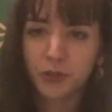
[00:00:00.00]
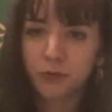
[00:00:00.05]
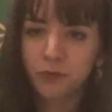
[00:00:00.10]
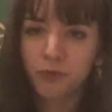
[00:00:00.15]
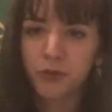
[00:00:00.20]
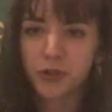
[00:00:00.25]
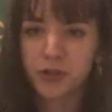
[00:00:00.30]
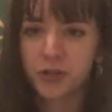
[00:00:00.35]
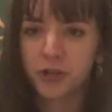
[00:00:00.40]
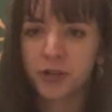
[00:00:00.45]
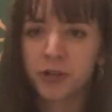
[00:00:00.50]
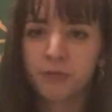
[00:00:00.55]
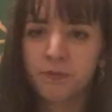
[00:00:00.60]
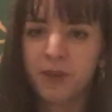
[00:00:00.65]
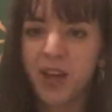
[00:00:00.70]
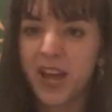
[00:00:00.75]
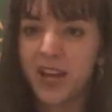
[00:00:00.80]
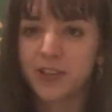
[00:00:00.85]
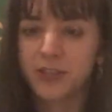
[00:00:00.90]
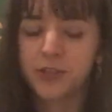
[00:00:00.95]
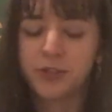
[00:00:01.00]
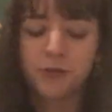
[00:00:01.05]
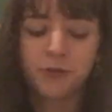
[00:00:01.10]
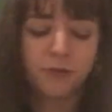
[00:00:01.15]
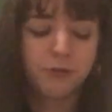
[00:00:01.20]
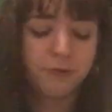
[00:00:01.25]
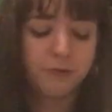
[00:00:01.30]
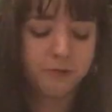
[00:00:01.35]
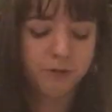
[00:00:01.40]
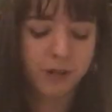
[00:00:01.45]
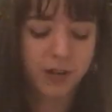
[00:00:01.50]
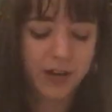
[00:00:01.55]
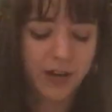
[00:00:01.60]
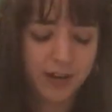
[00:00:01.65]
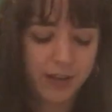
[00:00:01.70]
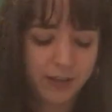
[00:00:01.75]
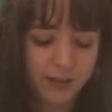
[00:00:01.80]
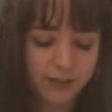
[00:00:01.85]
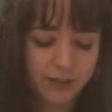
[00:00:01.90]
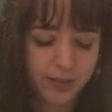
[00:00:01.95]
return back to
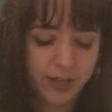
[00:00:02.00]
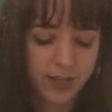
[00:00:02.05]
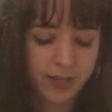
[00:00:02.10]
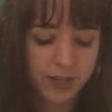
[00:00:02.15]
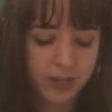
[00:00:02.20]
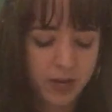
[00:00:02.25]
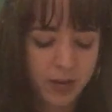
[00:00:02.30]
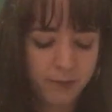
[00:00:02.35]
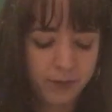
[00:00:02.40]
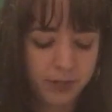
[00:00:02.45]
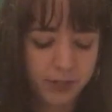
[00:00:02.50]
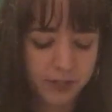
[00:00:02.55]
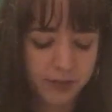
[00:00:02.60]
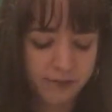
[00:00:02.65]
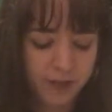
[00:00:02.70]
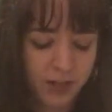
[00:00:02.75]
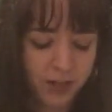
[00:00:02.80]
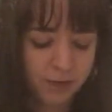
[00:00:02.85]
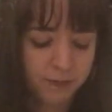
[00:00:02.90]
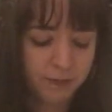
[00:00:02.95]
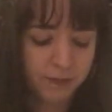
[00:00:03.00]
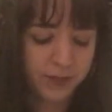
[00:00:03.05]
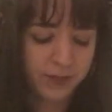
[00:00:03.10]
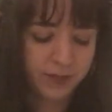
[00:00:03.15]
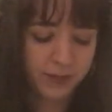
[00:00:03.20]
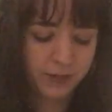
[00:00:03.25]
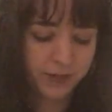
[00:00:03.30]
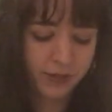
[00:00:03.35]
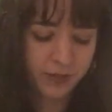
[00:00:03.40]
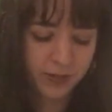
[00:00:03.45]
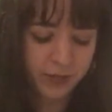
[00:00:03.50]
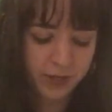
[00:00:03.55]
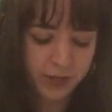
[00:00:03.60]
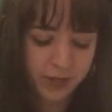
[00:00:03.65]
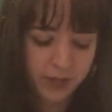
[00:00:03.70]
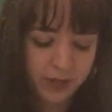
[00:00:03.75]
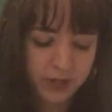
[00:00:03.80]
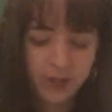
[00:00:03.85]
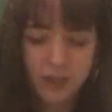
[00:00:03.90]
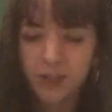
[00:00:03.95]
economic development,
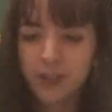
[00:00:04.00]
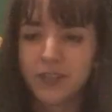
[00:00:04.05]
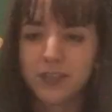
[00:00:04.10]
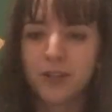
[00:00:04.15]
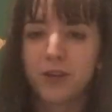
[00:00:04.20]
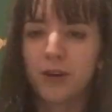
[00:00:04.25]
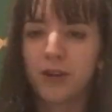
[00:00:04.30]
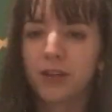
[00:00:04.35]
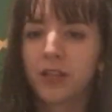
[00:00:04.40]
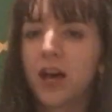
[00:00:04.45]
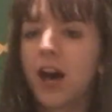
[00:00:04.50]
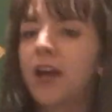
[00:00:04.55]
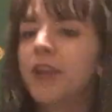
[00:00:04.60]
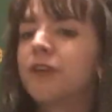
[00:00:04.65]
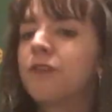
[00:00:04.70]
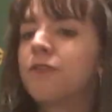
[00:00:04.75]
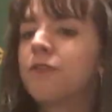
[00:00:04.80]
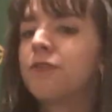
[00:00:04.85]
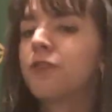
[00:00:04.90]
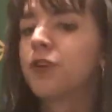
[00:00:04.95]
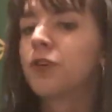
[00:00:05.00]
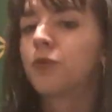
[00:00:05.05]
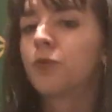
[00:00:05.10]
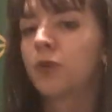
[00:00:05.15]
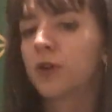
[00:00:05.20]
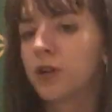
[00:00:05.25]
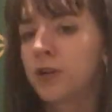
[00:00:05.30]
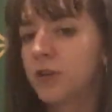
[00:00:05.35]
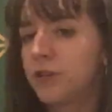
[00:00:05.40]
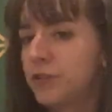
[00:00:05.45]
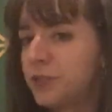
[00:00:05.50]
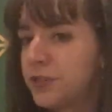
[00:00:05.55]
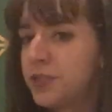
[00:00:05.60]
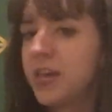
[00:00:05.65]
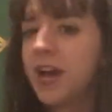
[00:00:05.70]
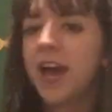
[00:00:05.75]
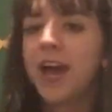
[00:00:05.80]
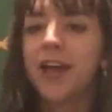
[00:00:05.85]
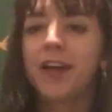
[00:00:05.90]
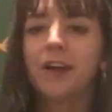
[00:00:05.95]
a lot of the words
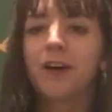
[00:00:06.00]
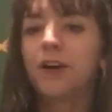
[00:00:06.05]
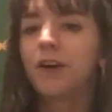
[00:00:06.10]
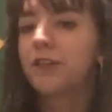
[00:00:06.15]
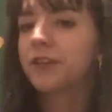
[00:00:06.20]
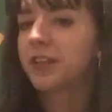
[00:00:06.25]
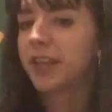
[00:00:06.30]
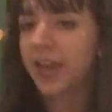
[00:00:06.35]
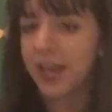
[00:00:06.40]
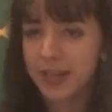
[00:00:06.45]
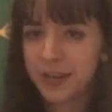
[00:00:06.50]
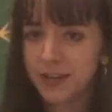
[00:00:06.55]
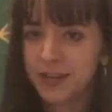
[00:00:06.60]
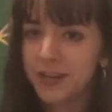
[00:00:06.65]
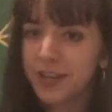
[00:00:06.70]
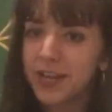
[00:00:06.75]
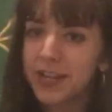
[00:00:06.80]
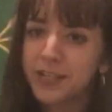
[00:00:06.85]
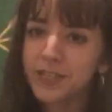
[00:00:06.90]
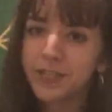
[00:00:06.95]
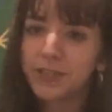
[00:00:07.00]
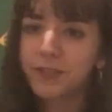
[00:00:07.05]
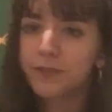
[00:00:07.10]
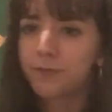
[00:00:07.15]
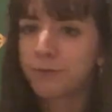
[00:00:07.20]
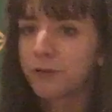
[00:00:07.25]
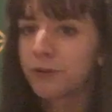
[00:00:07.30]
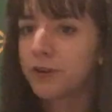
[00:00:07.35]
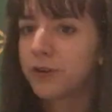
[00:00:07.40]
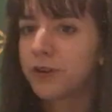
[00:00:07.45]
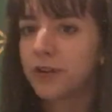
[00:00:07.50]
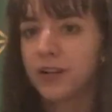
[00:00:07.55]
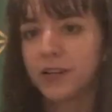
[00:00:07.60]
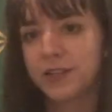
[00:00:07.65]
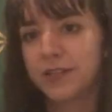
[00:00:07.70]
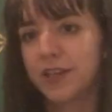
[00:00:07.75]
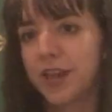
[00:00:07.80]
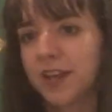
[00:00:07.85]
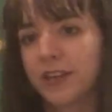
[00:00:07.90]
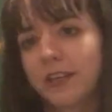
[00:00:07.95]
that all the candidates for
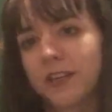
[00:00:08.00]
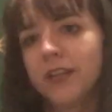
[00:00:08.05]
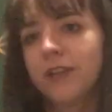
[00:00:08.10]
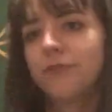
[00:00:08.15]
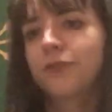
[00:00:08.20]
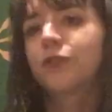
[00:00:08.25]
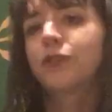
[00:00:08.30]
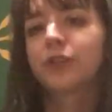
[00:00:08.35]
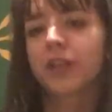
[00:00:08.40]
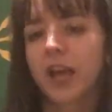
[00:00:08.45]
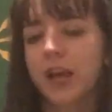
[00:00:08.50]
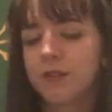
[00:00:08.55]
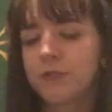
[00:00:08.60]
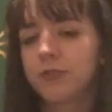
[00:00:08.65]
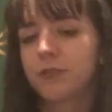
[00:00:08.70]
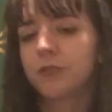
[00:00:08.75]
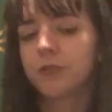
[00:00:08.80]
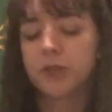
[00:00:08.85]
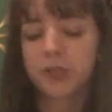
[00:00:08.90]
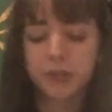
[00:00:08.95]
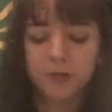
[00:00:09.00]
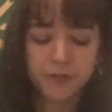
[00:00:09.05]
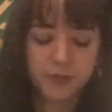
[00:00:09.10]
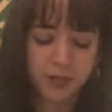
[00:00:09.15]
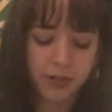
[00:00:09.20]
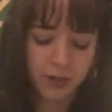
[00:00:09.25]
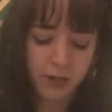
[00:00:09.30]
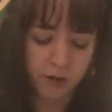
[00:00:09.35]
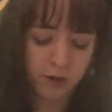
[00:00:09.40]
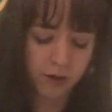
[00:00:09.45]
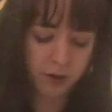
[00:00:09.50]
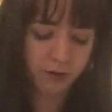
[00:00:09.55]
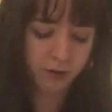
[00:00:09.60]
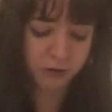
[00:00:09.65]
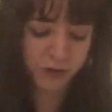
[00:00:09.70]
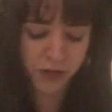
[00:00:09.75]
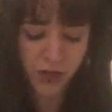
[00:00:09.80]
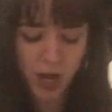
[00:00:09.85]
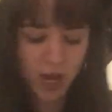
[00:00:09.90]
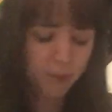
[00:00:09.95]
executive or council are using are
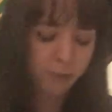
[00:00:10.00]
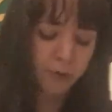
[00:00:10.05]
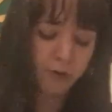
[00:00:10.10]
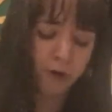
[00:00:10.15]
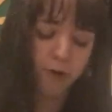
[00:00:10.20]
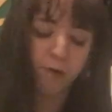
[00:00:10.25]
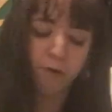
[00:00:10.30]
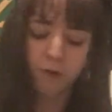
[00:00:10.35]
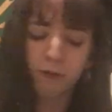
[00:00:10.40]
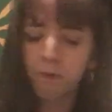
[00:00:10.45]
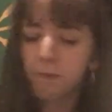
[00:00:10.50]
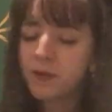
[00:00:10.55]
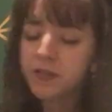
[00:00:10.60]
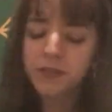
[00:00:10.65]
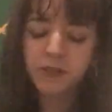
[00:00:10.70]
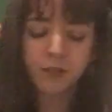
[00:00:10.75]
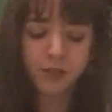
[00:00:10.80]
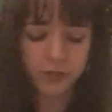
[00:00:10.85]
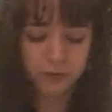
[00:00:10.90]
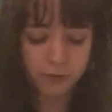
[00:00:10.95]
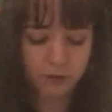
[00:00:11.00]
job growth, business